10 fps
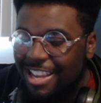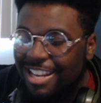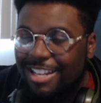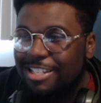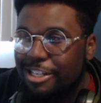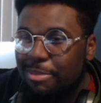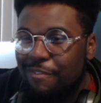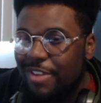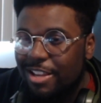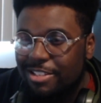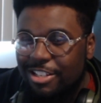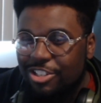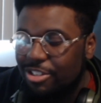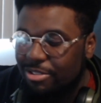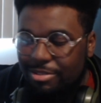He didn't seem invested. He
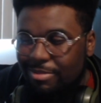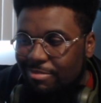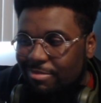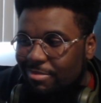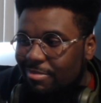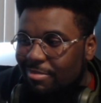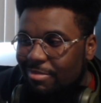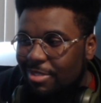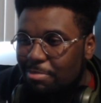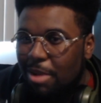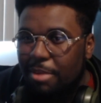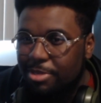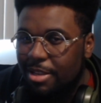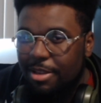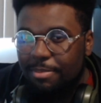just
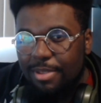pops up.